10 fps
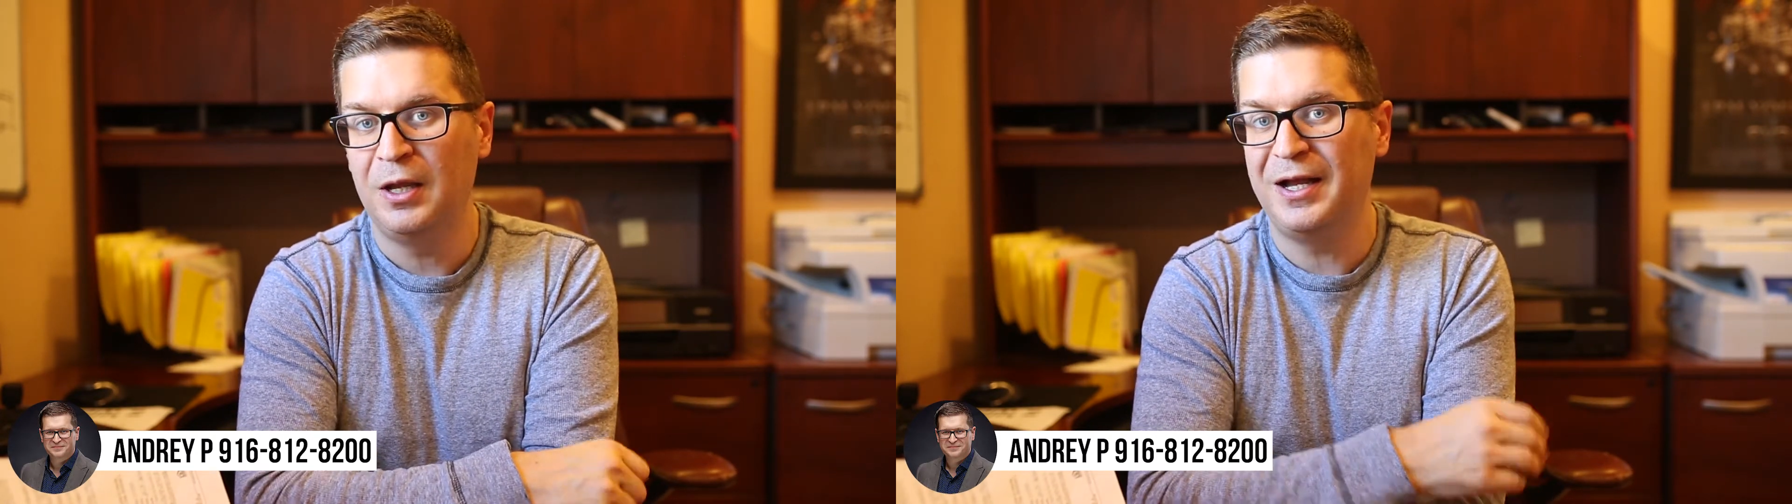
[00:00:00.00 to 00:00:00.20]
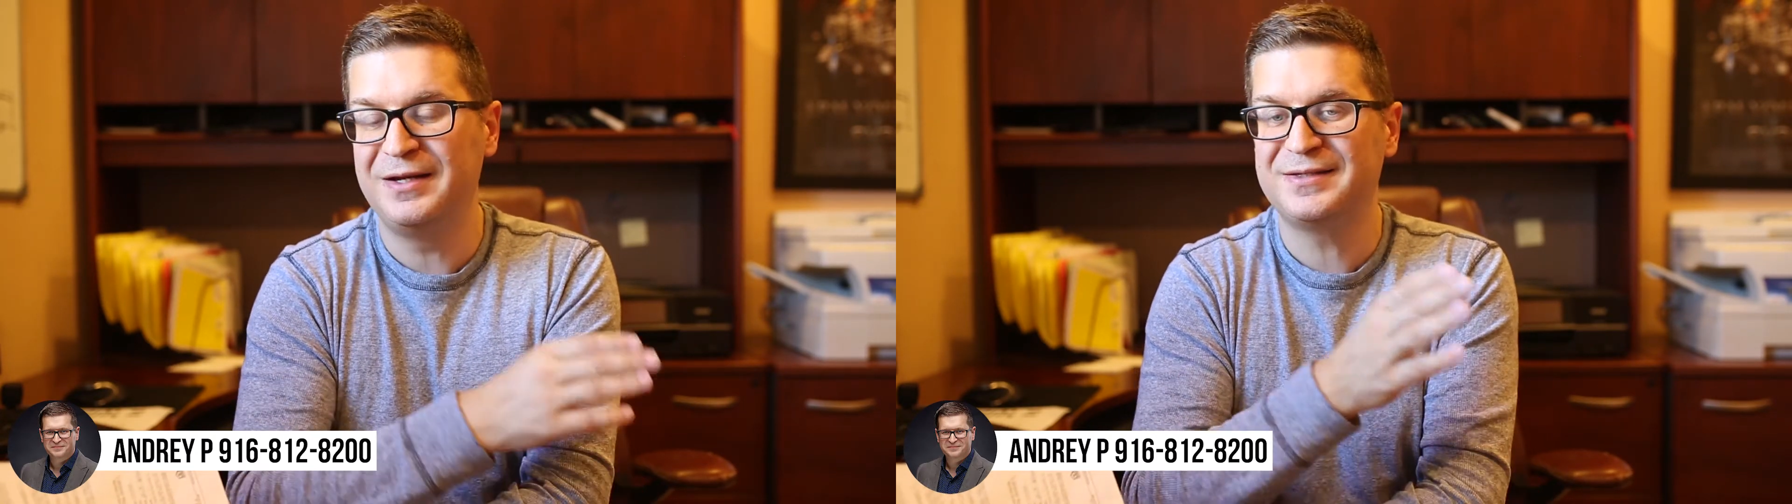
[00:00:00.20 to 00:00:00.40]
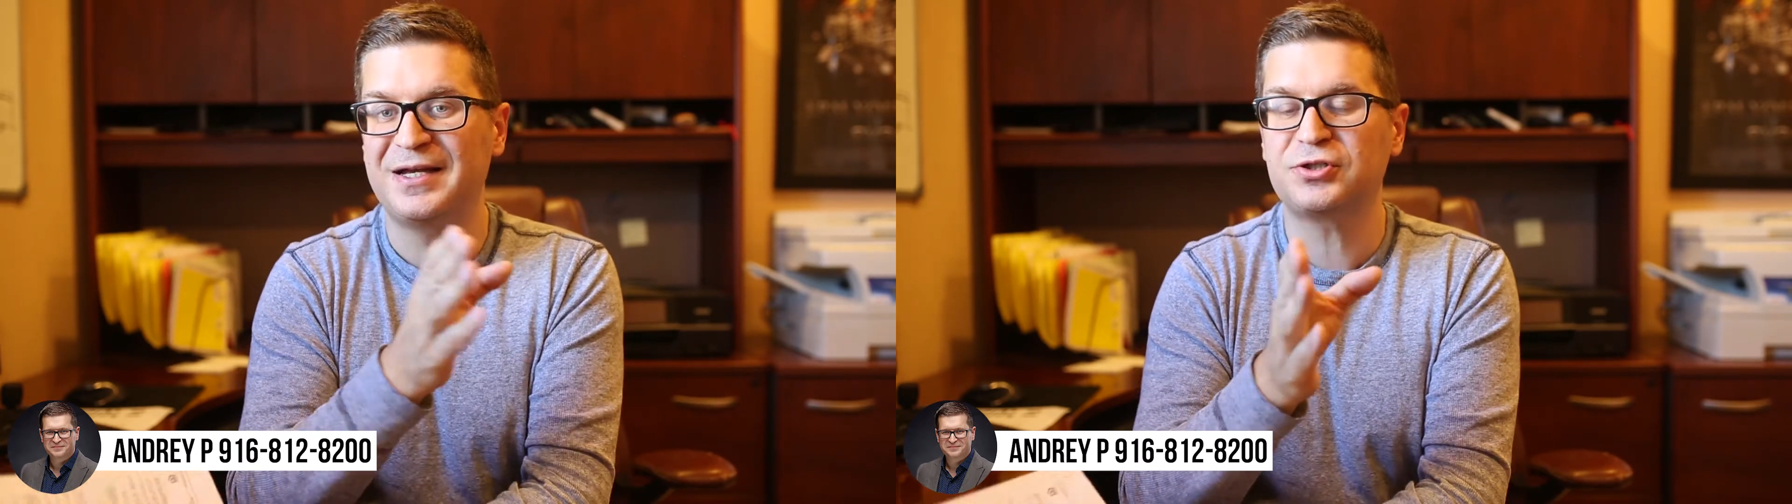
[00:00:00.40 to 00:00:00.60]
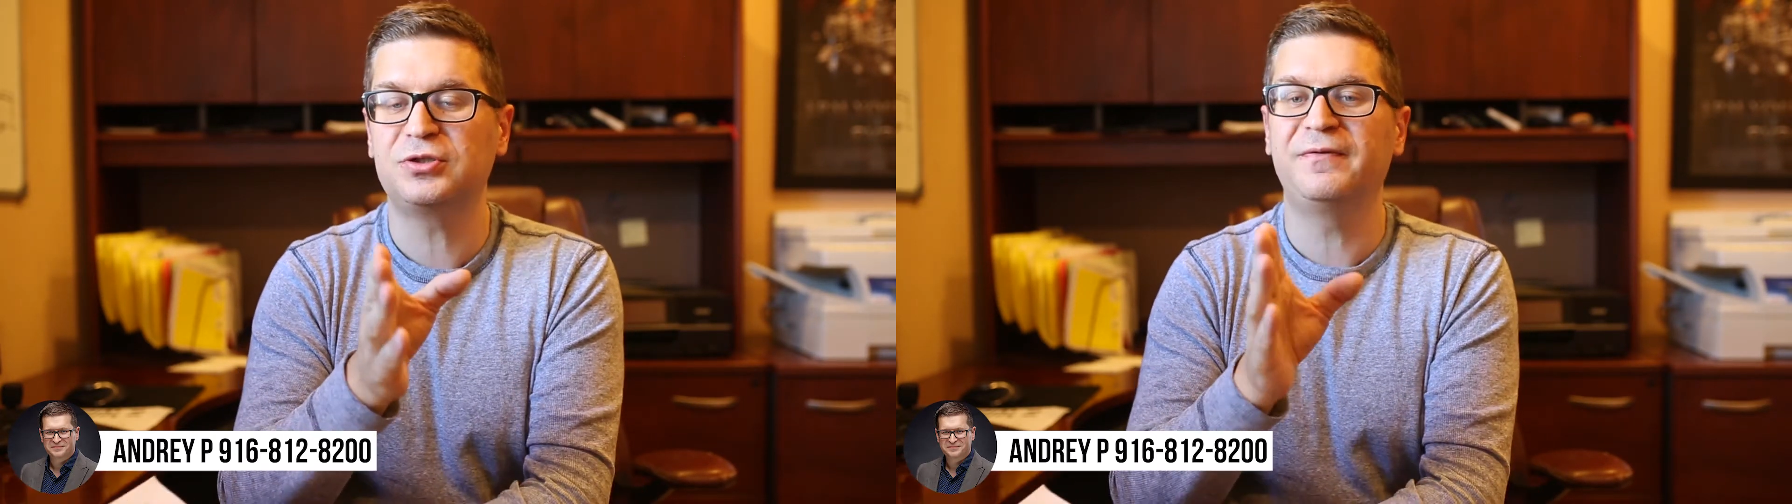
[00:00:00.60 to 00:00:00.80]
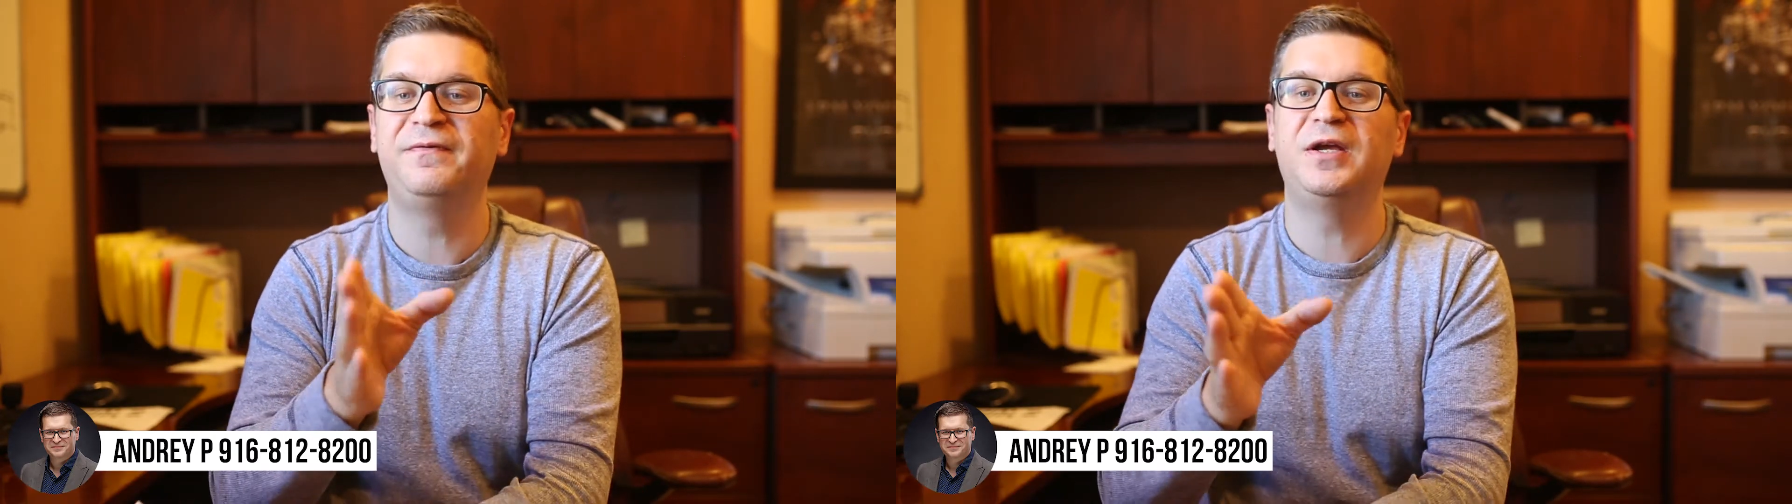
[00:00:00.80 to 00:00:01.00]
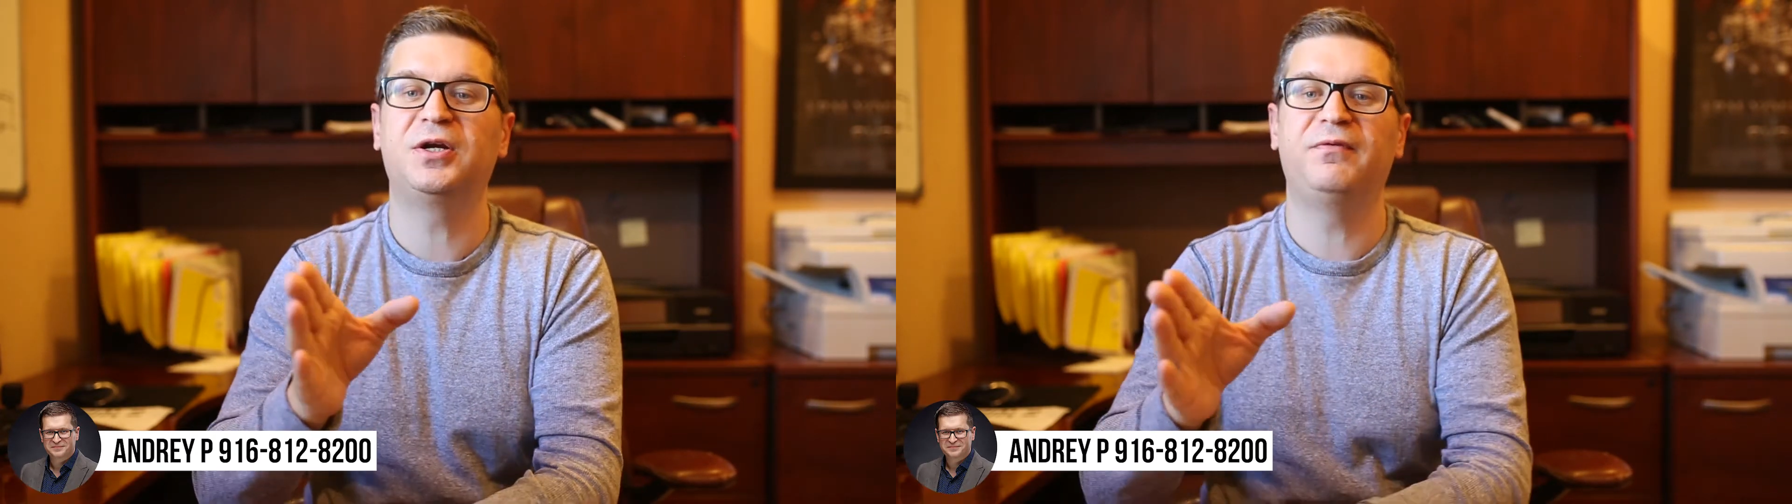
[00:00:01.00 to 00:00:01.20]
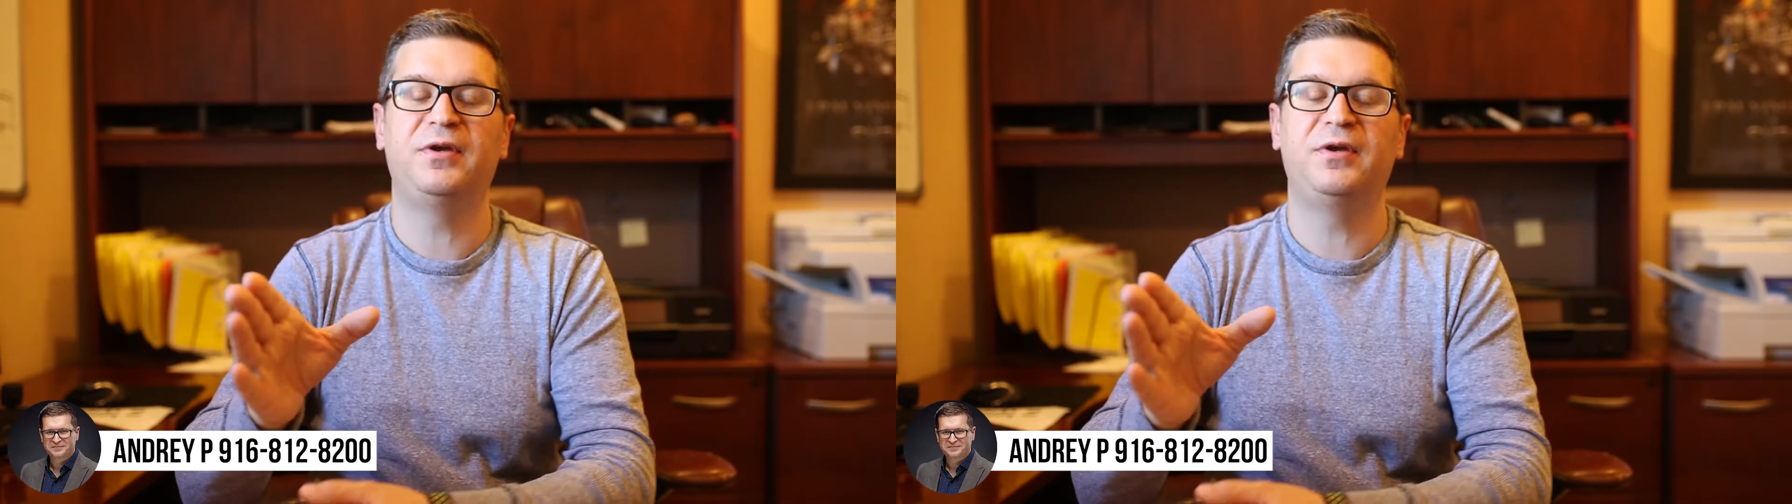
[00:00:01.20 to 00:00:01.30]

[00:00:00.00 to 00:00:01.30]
And it's actually very,